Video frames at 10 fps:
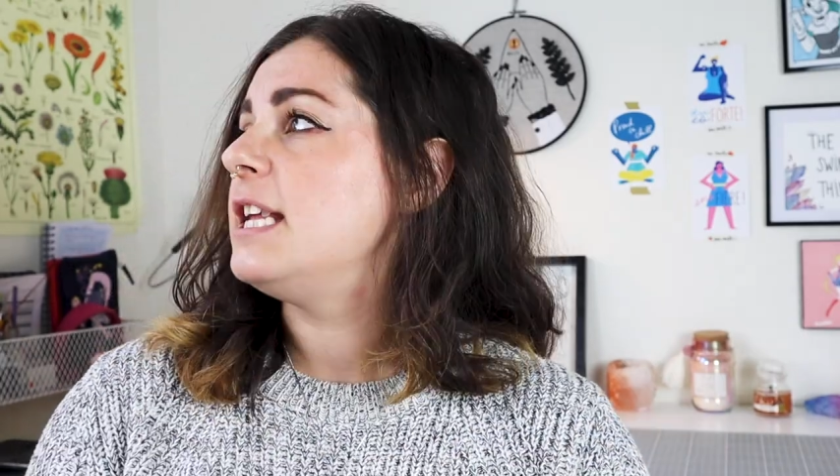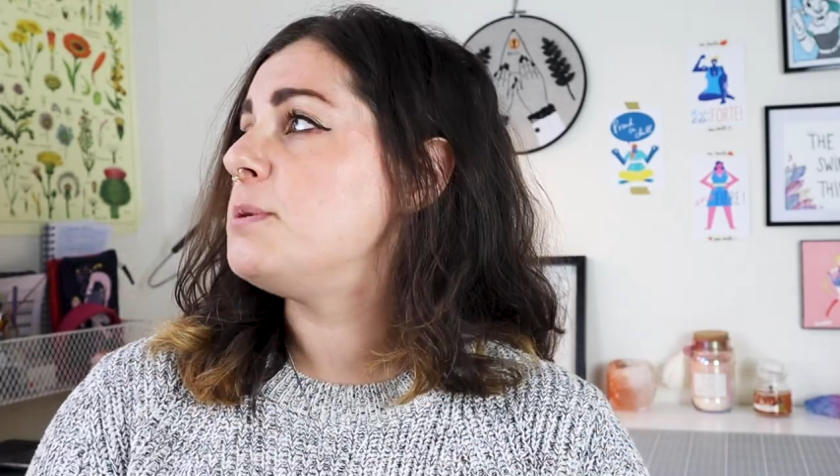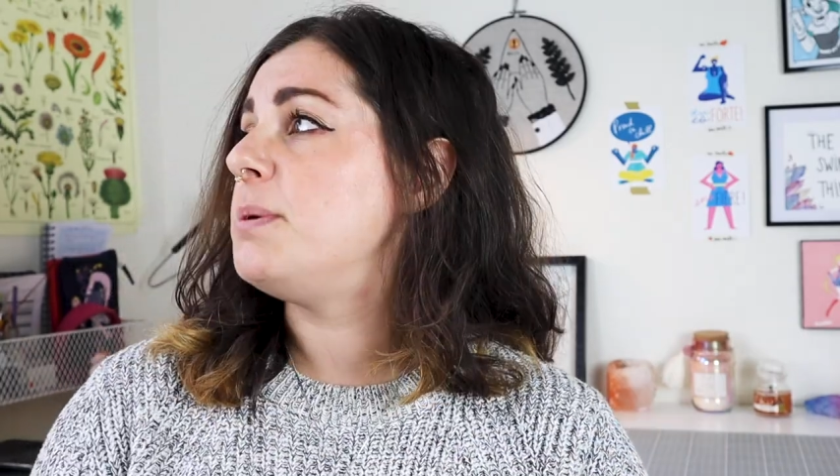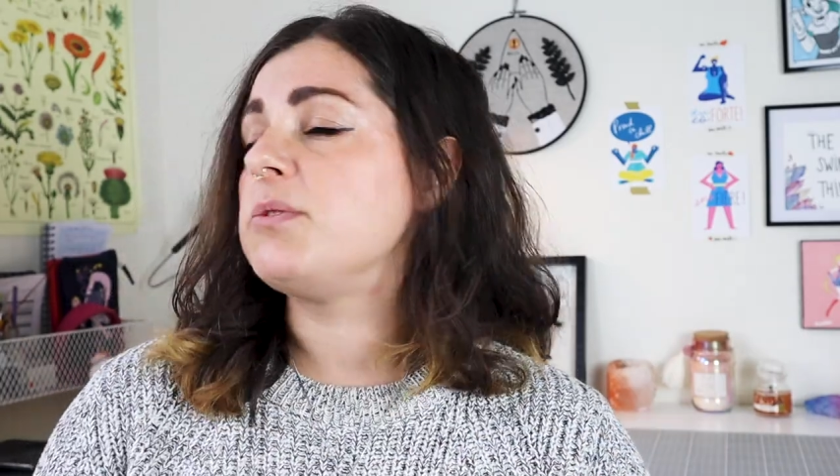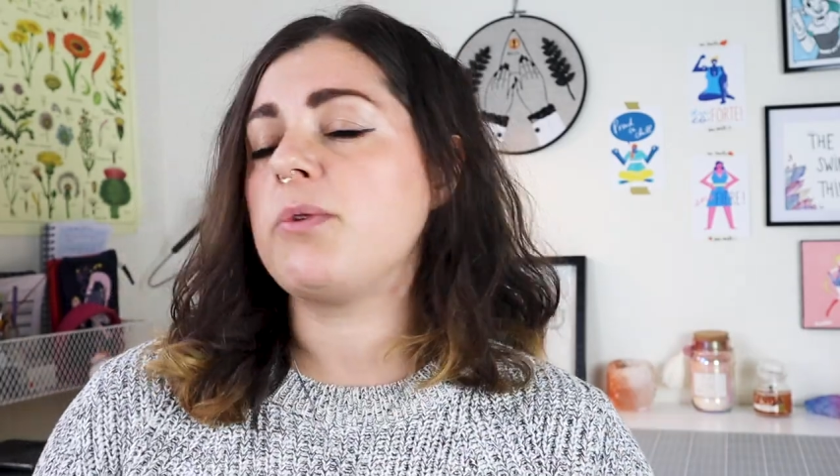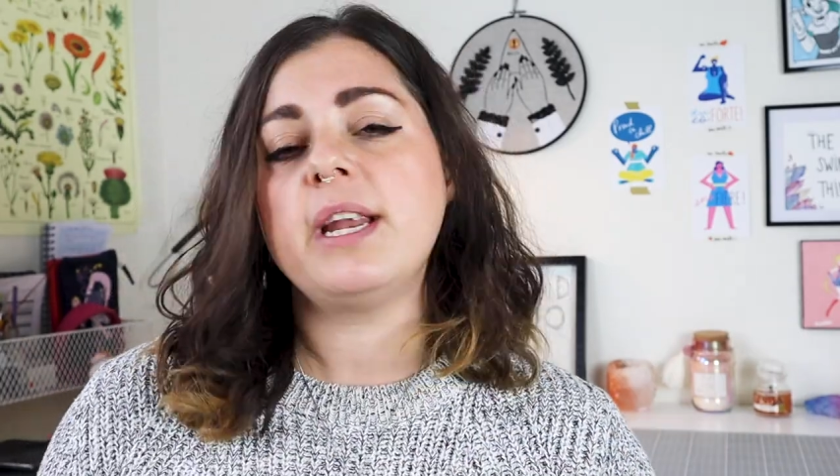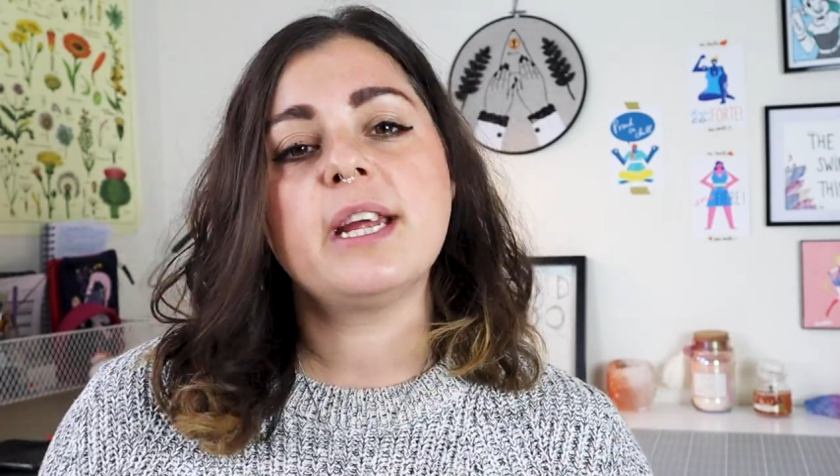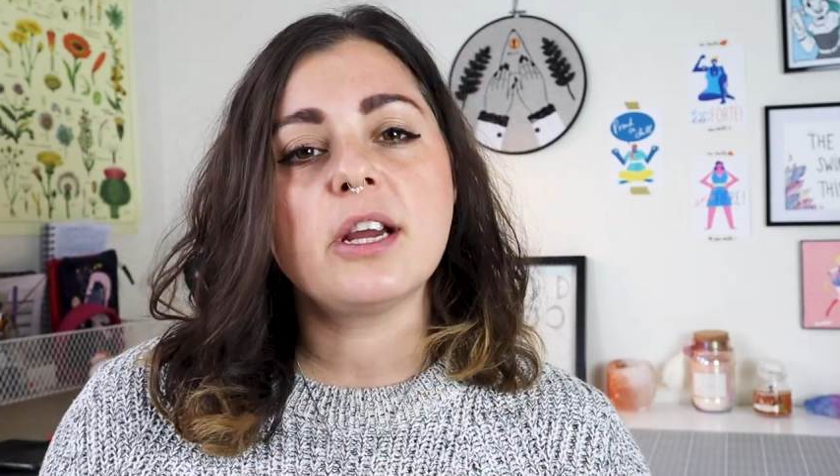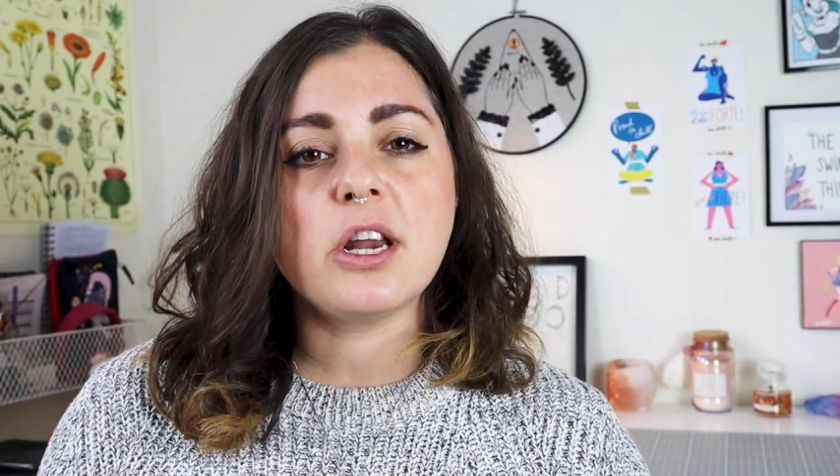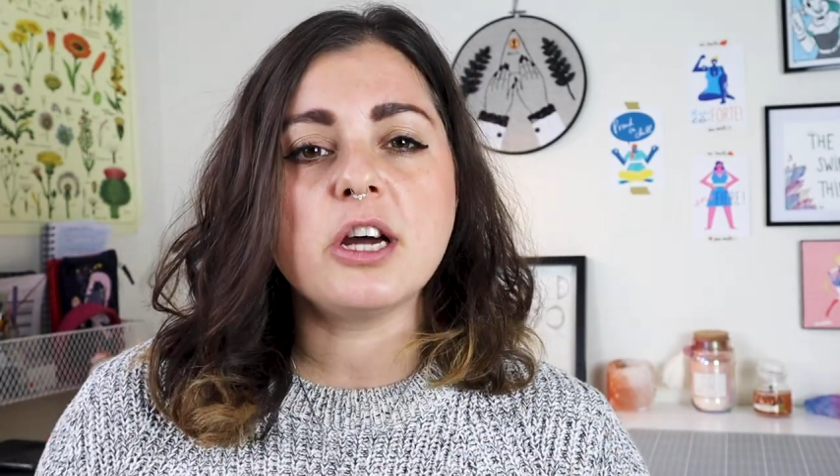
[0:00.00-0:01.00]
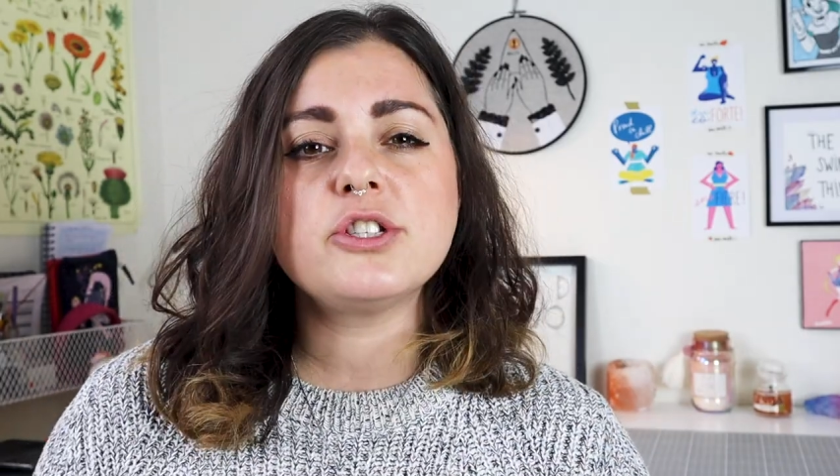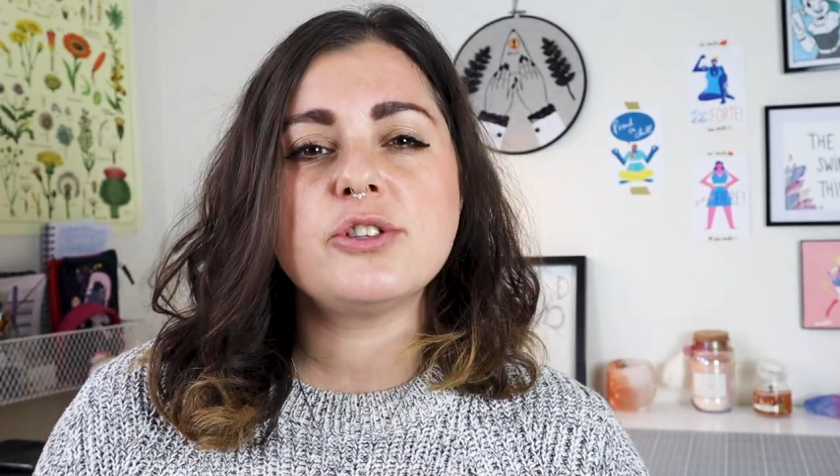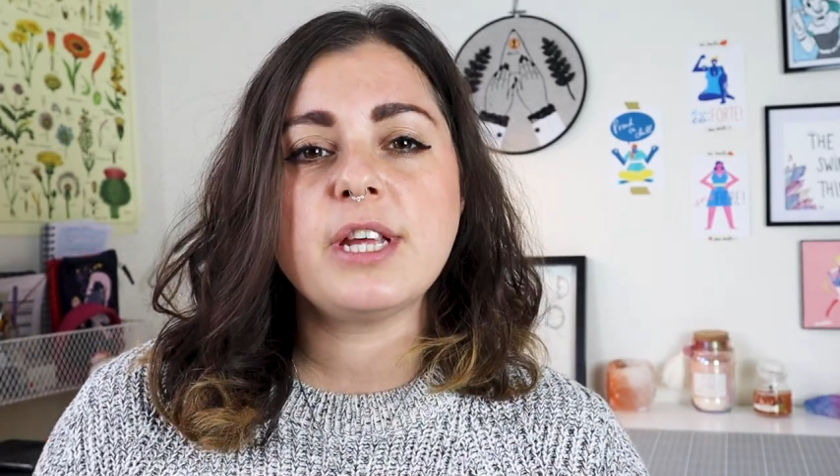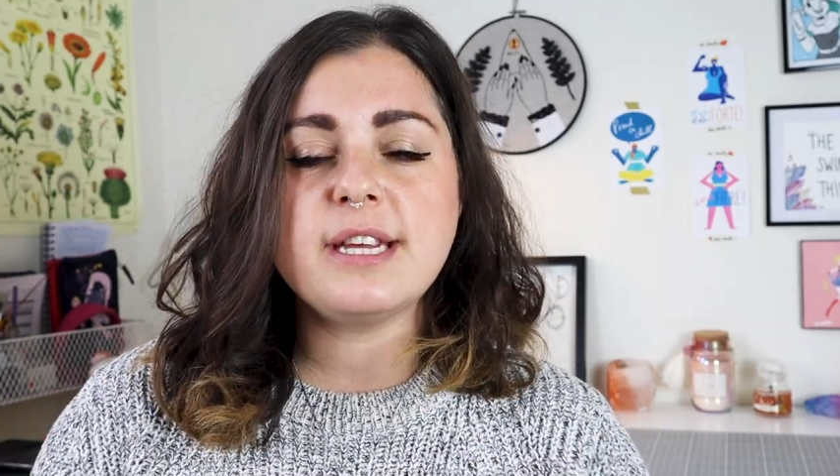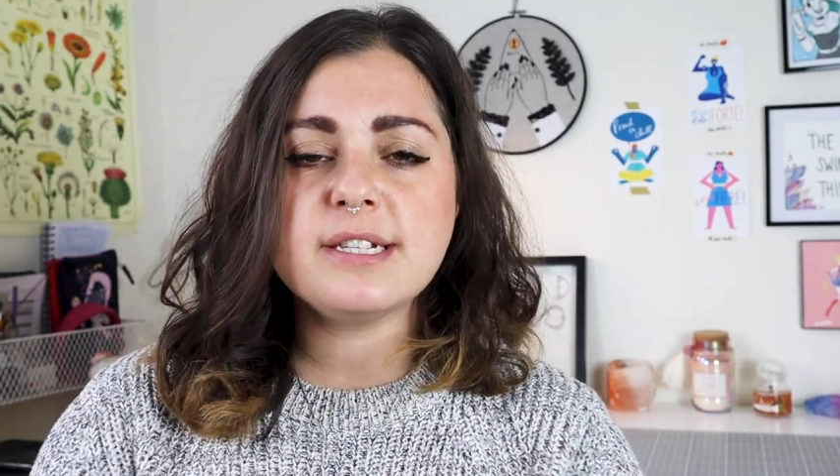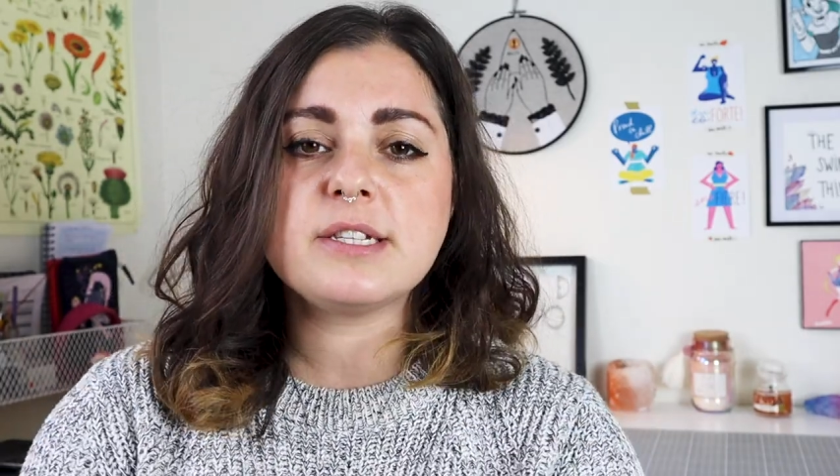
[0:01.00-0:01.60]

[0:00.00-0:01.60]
It's been raining a lot today,